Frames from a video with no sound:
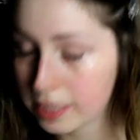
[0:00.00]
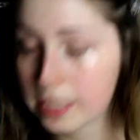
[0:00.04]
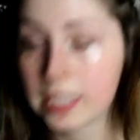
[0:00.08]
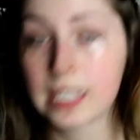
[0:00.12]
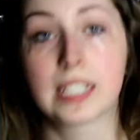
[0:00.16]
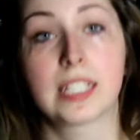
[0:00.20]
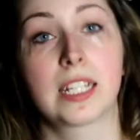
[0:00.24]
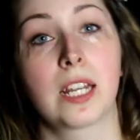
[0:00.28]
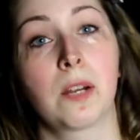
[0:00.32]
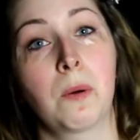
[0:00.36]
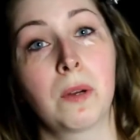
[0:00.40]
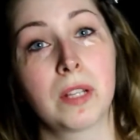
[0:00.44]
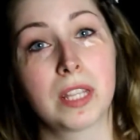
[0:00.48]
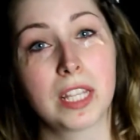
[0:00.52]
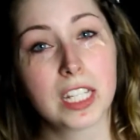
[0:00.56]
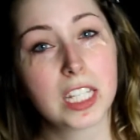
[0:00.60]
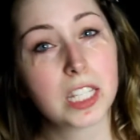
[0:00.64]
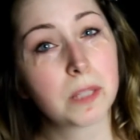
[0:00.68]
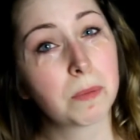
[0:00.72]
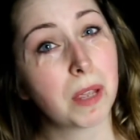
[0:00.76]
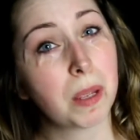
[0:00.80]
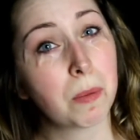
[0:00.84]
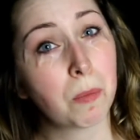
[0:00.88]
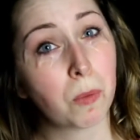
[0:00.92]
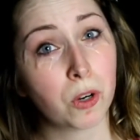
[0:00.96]
Since I want this
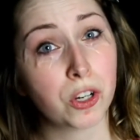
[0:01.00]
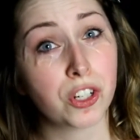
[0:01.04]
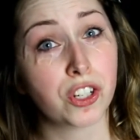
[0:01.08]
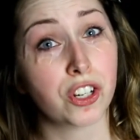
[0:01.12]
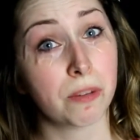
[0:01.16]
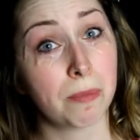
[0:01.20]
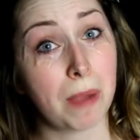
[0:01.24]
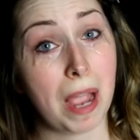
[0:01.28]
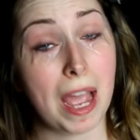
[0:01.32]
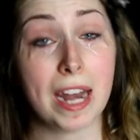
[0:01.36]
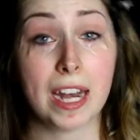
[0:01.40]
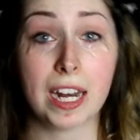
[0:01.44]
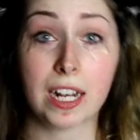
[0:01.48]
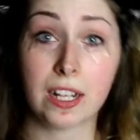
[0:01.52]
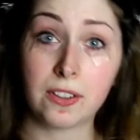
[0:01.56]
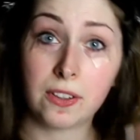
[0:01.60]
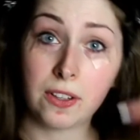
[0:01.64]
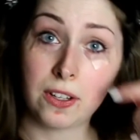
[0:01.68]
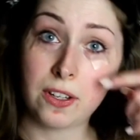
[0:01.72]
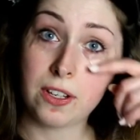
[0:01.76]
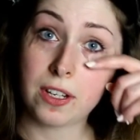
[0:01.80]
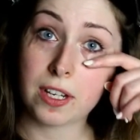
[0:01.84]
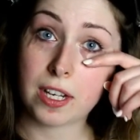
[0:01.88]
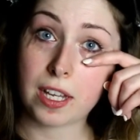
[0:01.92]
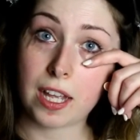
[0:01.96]
to be a more dramatic
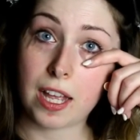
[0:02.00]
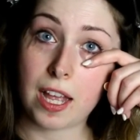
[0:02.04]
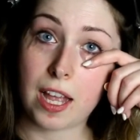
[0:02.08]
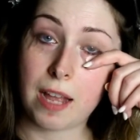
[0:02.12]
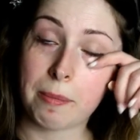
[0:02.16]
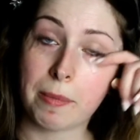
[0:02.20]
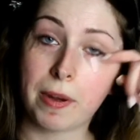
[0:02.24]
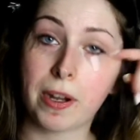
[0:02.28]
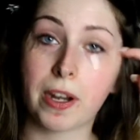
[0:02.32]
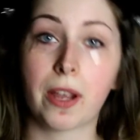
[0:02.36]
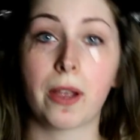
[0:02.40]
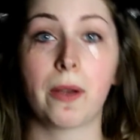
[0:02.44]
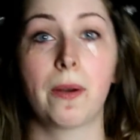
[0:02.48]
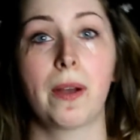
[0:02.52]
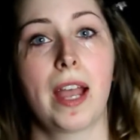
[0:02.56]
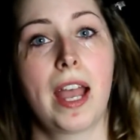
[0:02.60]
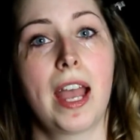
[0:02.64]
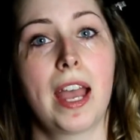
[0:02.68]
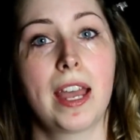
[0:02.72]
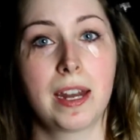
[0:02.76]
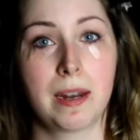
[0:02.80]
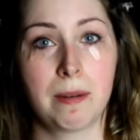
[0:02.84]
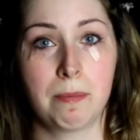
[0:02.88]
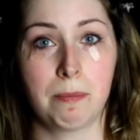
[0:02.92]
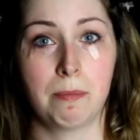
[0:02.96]
look, I'm going to go
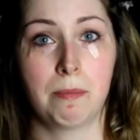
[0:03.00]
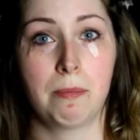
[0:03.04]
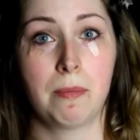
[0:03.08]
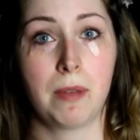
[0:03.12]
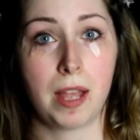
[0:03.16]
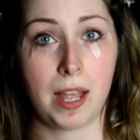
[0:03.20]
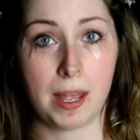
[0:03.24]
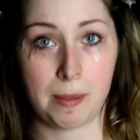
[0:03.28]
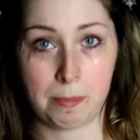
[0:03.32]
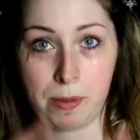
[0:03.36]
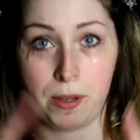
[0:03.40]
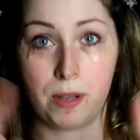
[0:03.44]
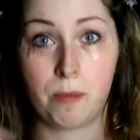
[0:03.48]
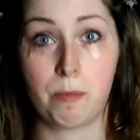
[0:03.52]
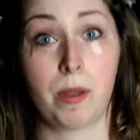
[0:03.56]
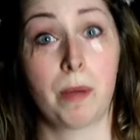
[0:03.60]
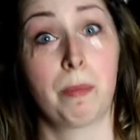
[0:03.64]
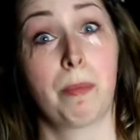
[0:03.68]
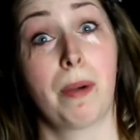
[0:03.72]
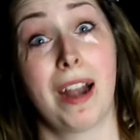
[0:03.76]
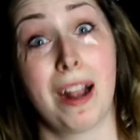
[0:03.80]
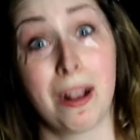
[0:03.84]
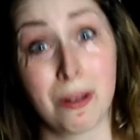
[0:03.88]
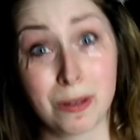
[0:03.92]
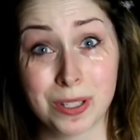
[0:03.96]
ahead and put my
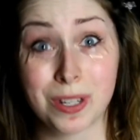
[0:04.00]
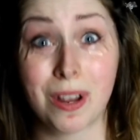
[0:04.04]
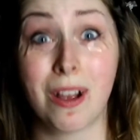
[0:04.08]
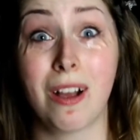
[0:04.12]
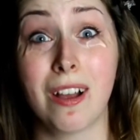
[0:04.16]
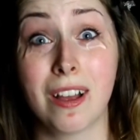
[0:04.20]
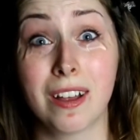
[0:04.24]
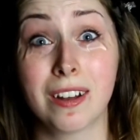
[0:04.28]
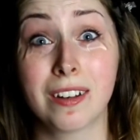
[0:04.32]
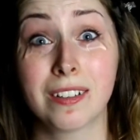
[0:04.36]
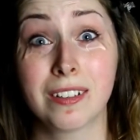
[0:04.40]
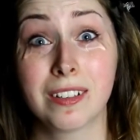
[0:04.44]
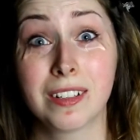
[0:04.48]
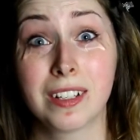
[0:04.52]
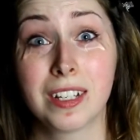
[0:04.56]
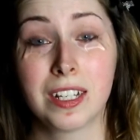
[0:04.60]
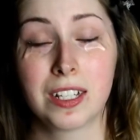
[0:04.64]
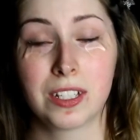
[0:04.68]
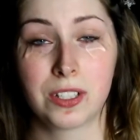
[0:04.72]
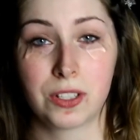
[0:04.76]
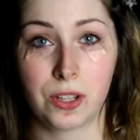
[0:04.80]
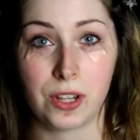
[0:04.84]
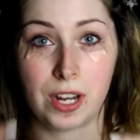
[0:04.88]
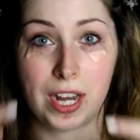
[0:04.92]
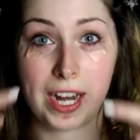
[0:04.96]
brows on
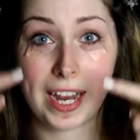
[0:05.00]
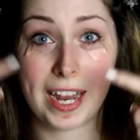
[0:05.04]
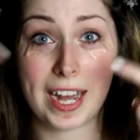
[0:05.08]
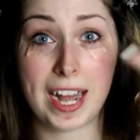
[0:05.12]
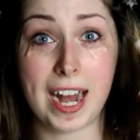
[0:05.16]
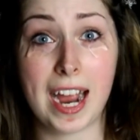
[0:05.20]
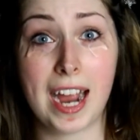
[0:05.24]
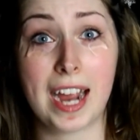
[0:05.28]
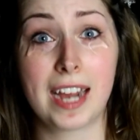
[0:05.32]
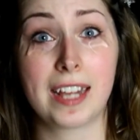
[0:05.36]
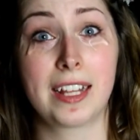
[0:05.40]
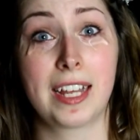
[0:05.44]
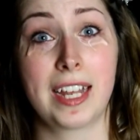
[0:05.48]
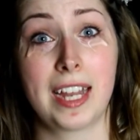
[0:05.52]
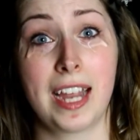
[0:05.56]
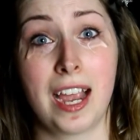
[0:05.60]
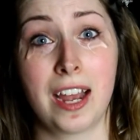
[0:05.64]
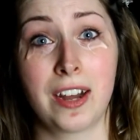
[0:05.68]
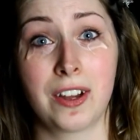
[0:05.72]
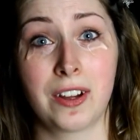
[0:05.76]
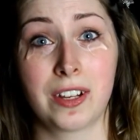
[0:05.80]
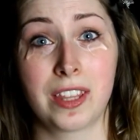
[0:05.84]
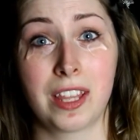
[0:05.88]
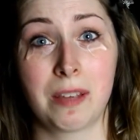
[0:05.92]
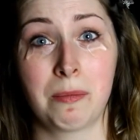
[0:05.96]
so that I can highlight
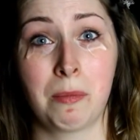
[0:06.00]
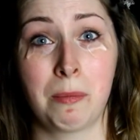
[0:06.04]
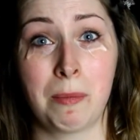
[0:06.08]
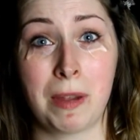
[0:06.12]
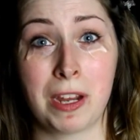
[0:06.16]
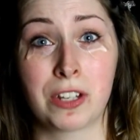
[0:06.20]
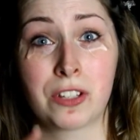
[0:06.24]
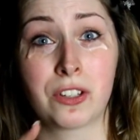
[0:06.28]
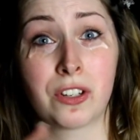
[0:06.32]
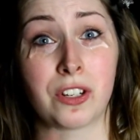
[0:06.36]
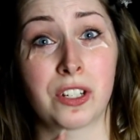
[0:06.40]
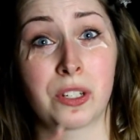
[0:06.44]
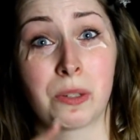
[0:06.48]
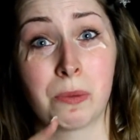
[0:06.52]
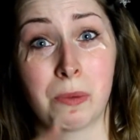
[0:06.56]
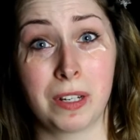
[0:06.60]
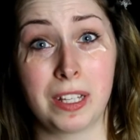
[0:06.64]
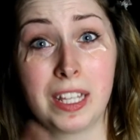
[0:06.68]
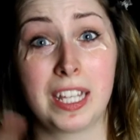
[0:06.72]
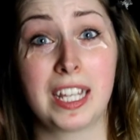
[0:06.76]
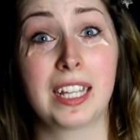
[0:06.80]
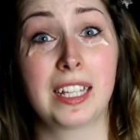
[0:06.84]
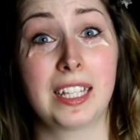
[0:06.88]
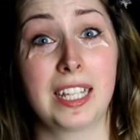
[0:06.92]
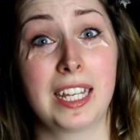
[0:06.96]
under them and make sure it's
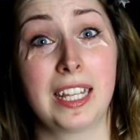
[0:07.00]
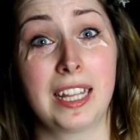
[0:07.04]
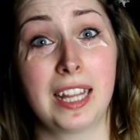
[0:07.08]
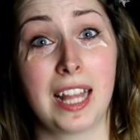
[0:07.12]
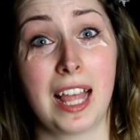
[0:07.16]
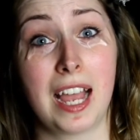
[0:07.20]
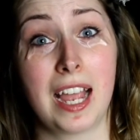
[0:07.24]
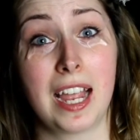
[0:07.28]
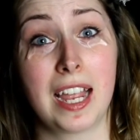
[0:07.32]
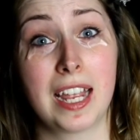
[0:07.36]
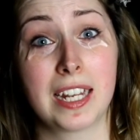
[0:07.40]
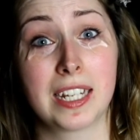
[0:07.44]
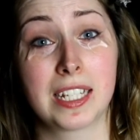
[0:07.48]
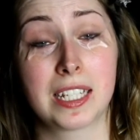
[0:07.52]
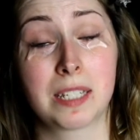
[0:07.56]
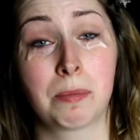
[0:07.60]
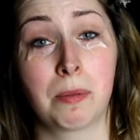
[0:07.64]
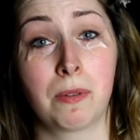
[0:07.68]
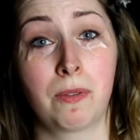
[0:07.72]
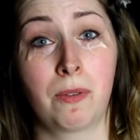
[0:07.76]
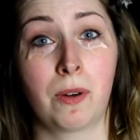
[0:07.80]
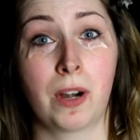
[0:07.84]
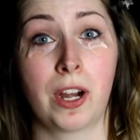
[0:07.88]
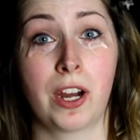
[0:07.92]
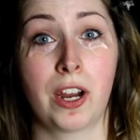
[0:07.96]
really clean lines
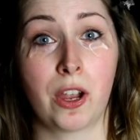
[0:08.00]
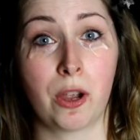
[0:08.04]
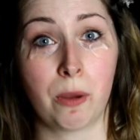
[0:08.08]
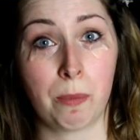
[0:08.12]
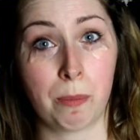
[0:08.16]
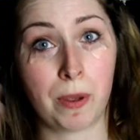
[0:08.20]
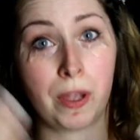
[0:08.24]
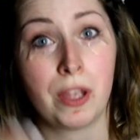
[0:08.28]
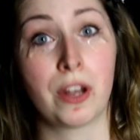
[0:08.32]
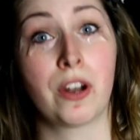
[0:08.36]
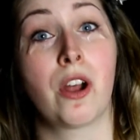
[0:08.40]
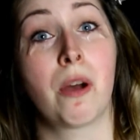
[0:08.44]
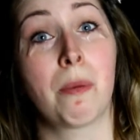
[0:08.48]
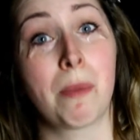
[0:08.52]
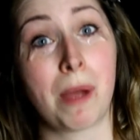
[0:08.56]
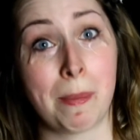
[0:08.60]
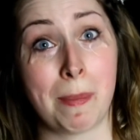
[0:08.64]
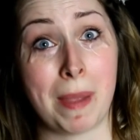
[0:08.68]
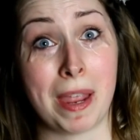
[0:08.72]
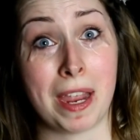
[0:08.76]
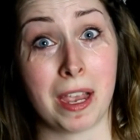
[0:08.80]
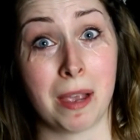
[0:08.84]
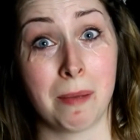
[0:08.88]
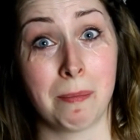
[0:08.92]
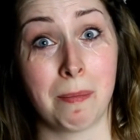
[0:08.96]
before I go putting all my
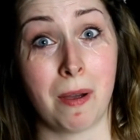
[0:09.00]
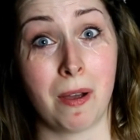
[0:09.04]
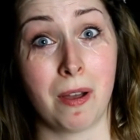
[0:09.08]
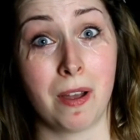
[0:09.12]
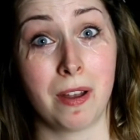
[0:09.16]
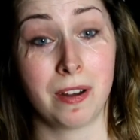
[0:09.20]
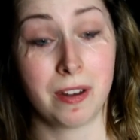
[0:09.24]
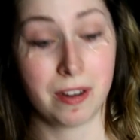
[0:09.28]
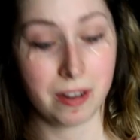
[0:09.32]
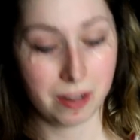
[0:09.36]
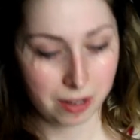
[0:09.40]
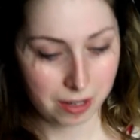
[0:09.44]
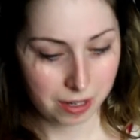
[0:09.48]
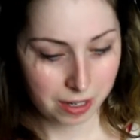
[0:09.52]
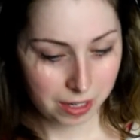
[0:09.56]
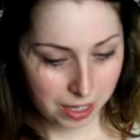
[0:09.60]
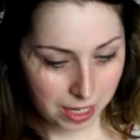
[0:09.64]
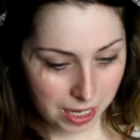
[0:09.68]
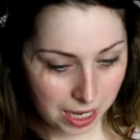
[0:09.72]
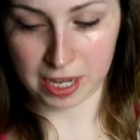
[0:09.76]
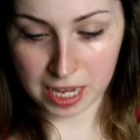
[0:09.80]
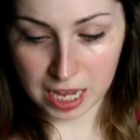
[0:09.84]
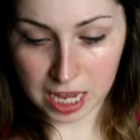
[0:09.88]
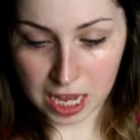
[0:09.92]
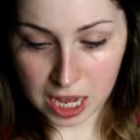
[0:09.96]
makeup on.
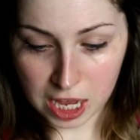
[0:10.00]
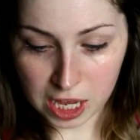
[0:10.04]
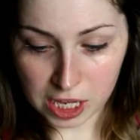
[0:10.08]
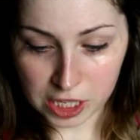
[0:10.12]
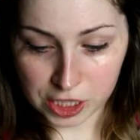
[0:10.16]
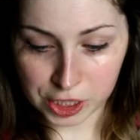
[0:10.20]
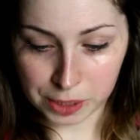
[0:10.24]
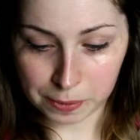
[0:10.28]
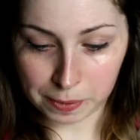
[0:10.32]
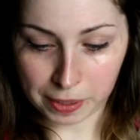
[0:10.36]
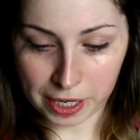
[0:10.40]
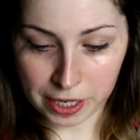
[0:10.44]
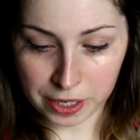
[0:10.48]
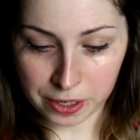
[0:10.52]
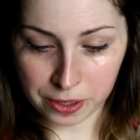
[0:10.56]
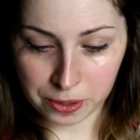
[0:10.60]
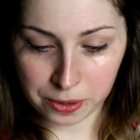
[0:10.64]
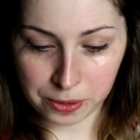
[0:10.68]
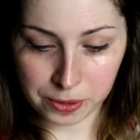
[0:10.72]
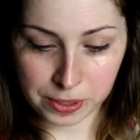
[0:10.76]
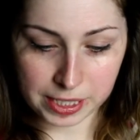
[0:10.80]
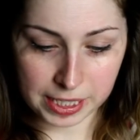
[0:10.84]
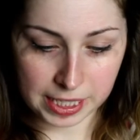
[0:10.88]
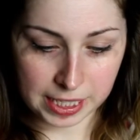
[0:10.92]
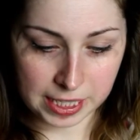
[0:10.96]
So what I
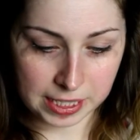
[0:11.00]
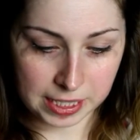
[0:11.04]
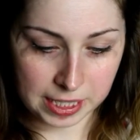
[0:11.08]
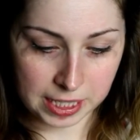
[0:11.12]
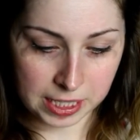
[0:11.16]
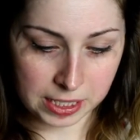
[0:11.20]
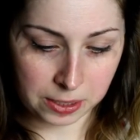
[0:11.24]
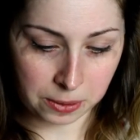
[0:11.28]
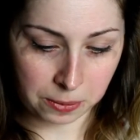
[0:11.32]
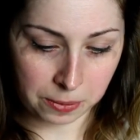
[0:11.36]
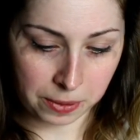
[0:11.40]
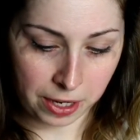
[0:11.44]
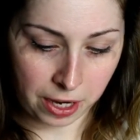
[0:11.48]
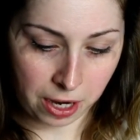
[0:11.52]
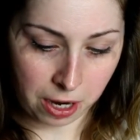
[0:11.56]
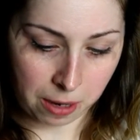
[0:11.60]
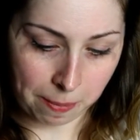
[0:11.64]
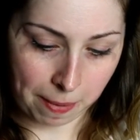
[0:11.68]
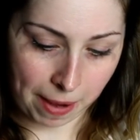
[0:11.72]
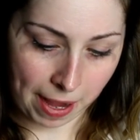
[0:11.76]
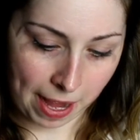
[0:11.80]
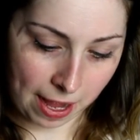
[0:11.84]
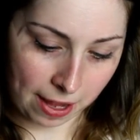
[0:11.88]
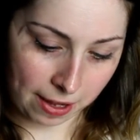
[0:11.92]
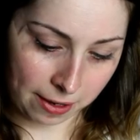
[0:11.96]
use is this Loreal
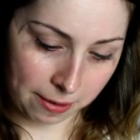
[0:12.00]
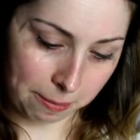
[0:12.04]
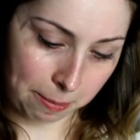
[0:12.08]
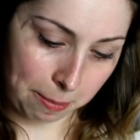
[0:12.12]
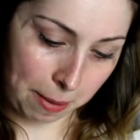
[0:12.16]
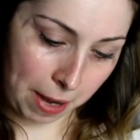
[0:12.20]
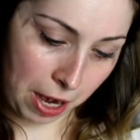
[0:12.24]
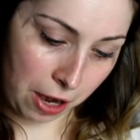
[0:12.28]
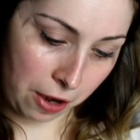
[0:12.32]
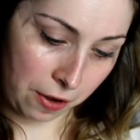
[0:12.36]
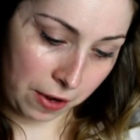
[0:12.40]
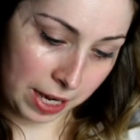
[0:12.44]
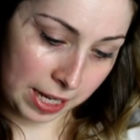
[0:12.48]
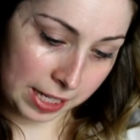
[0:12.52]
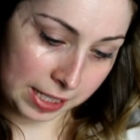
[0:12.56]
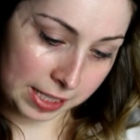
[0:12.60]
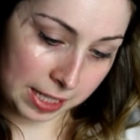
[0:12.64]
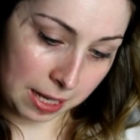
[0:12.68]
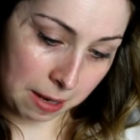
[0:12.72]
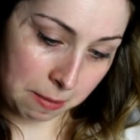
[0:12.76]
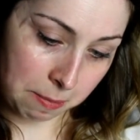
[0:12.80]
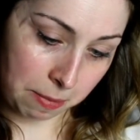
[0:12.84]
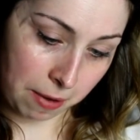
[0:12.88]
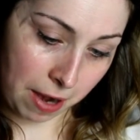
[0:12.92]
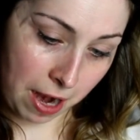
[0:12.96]
Paris
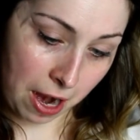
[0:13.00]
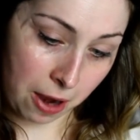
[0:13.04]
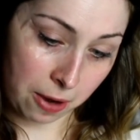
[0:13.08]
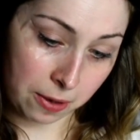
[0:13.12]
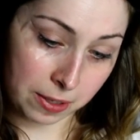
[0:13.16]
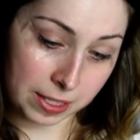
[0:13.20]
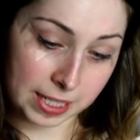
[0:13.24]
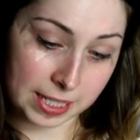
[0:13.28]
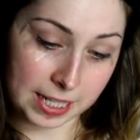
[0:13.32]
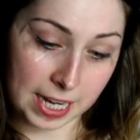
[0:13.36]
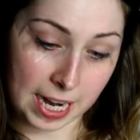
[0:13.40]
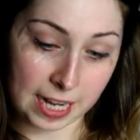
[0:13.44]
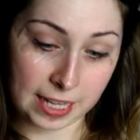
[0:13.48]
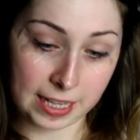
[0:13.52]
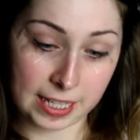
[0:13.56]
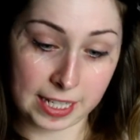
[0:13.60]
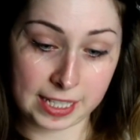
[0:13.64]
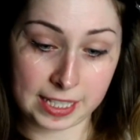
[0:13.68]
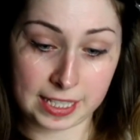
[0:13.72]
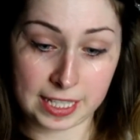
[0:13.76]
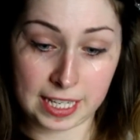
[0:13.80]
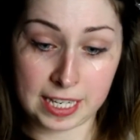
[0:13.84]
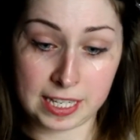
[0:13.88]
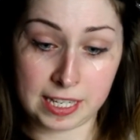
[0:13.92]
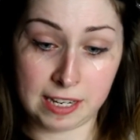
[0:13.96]
Brow
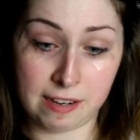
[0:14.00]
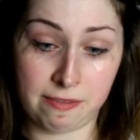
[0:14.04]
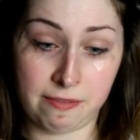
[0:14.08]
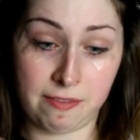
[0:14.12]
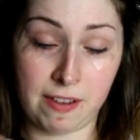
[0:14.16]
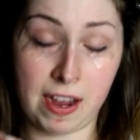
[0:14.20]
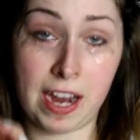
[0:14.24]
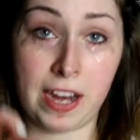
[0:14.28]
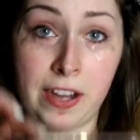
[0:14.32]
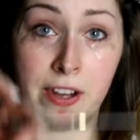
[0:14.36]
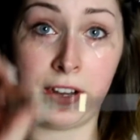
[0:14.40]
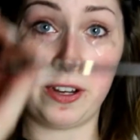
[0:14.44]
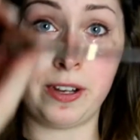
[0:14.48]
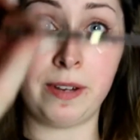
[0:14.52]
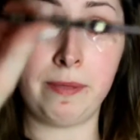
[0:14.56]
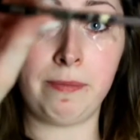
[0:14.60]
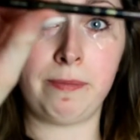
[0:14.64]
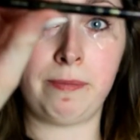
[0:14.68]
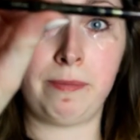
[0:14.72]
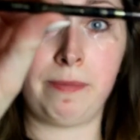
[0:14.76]
Stylist Definer.